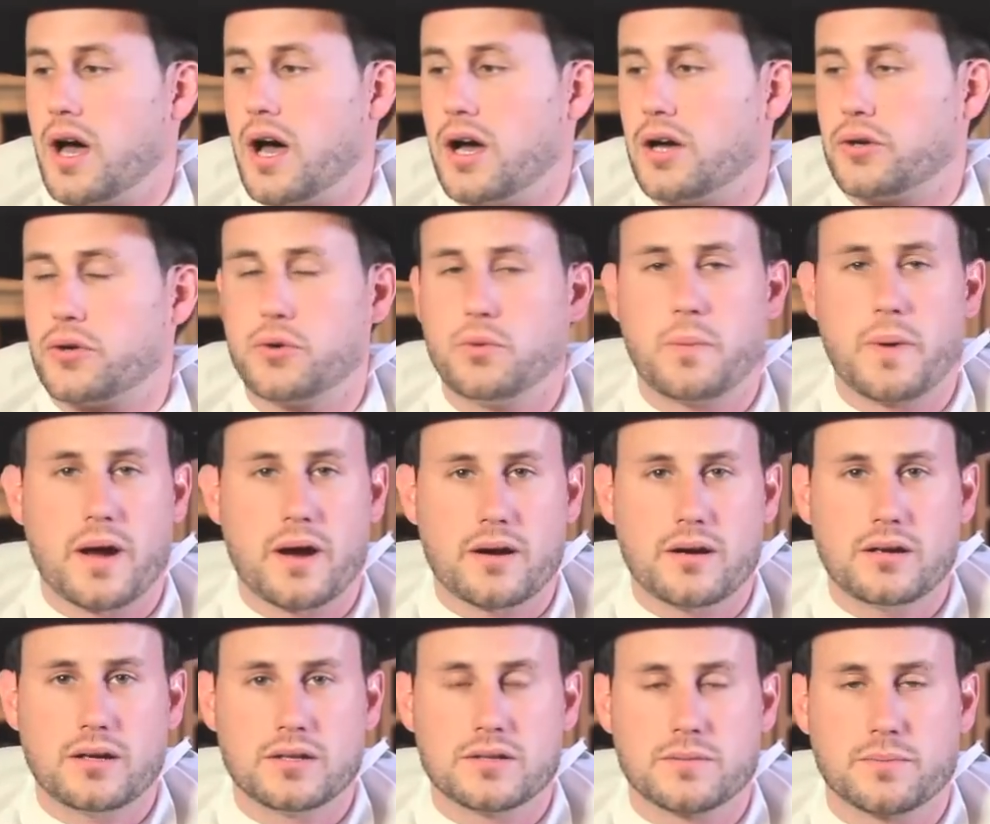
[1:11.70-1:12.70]
uh,
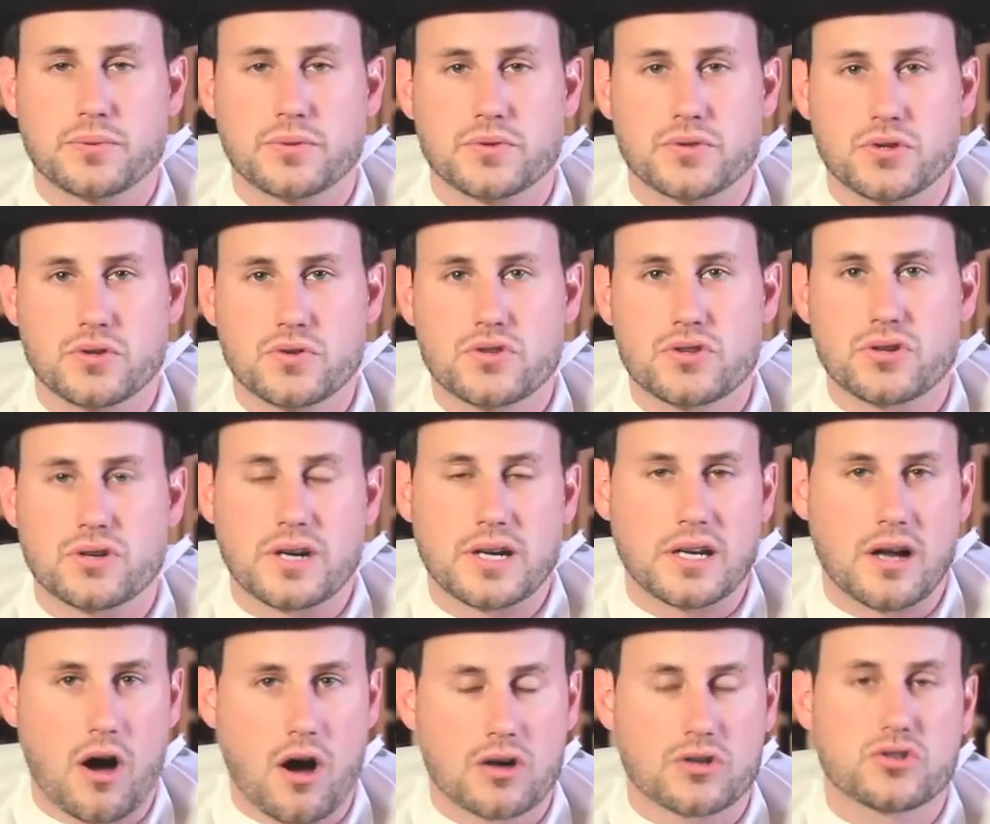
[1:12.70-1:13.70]
Huber is a producer
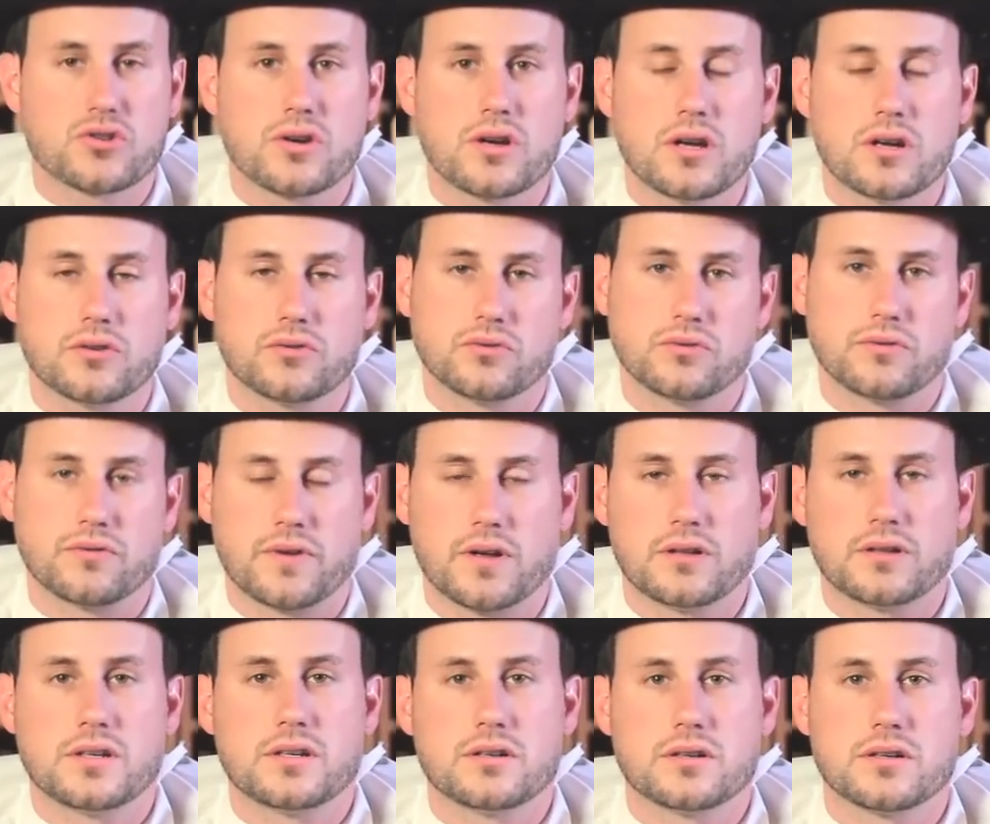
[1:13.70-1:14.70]
in Austria. Gruner
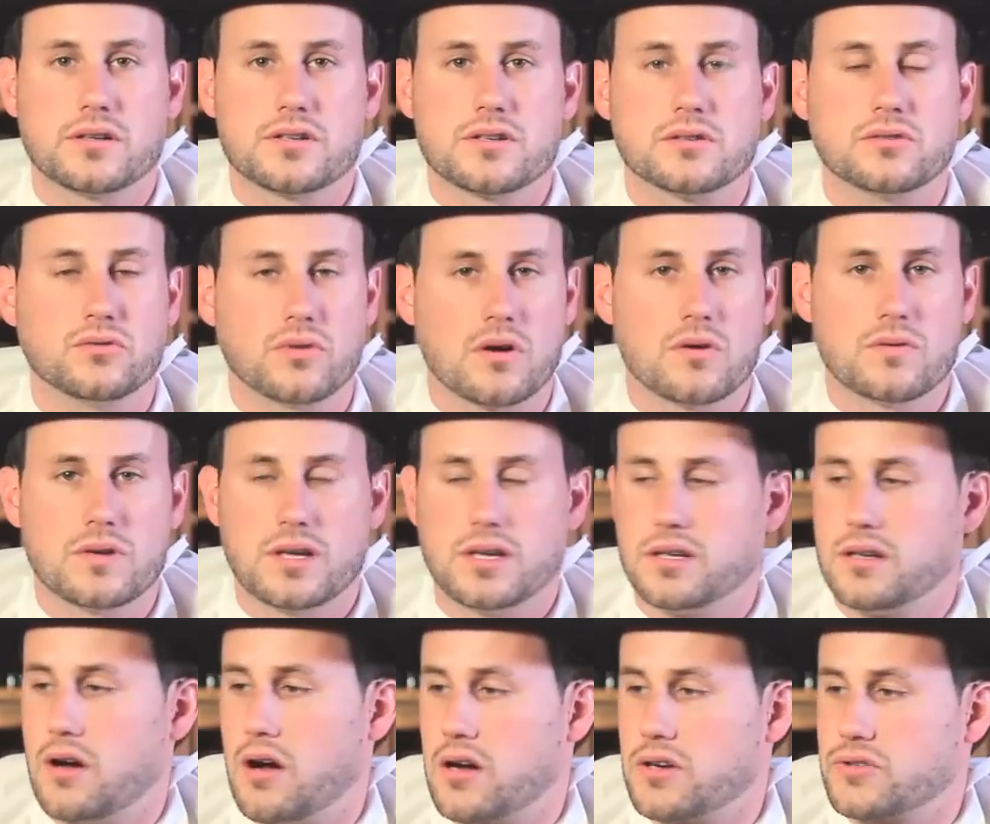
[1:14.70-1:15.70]
Veltliner is grown
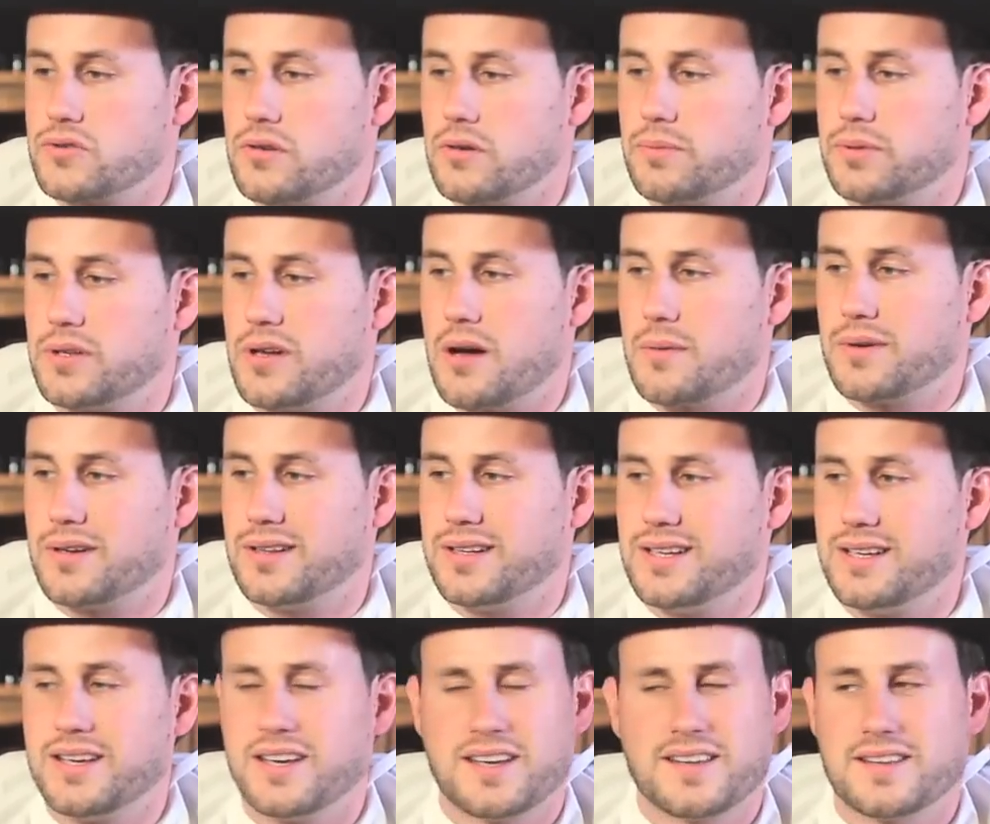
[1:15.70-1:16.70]
in Austria
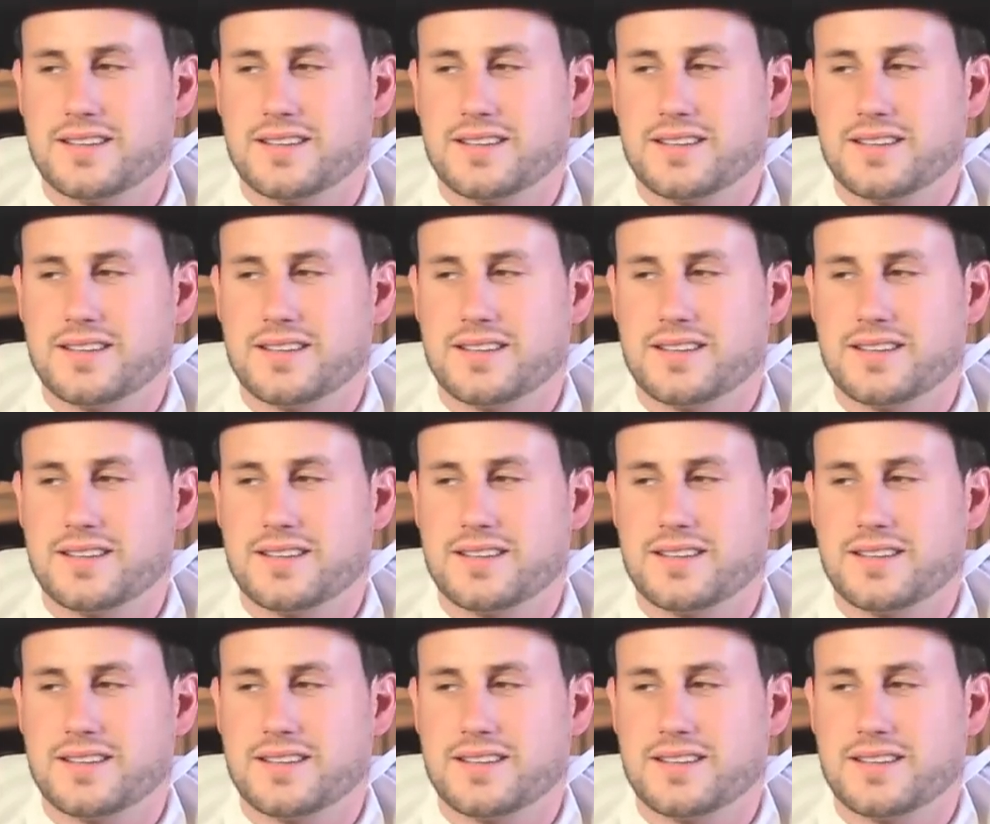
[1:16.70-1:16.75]
predominantly.